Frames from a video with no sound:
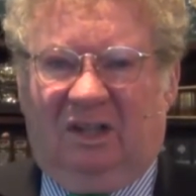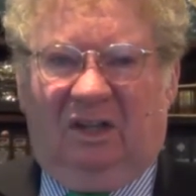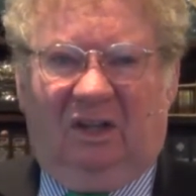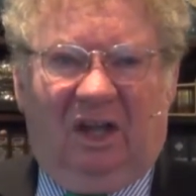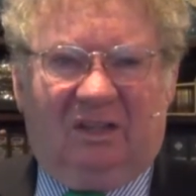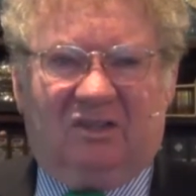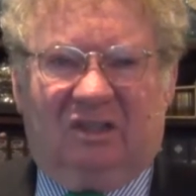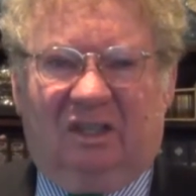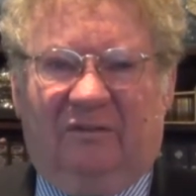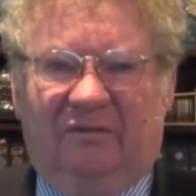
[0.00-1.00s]
the
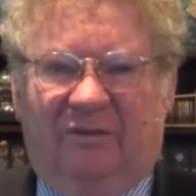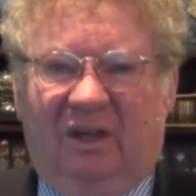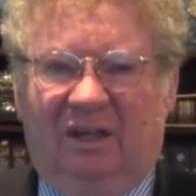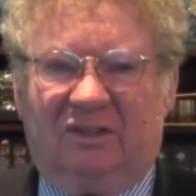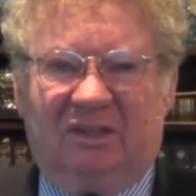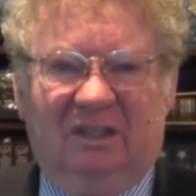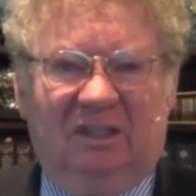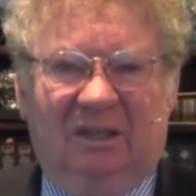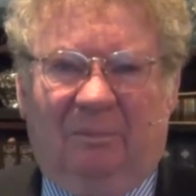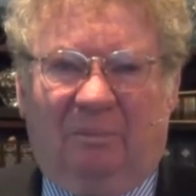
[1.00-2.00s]
lust of the flesh,
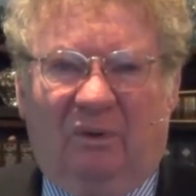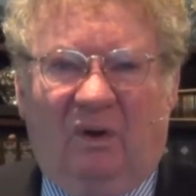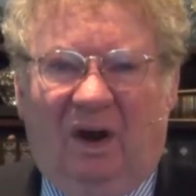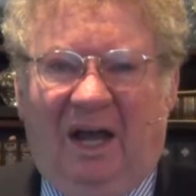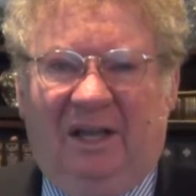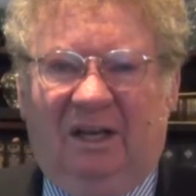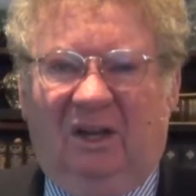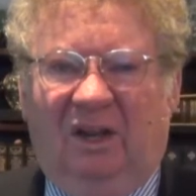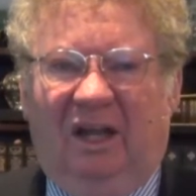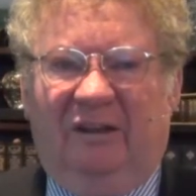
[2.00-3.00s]
the pride
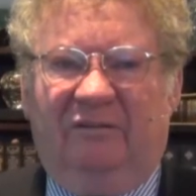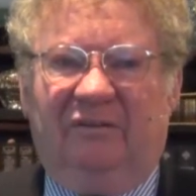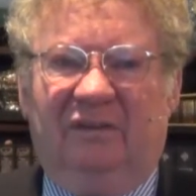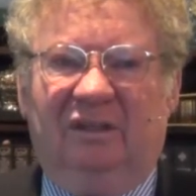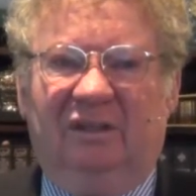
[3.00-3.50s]
of life,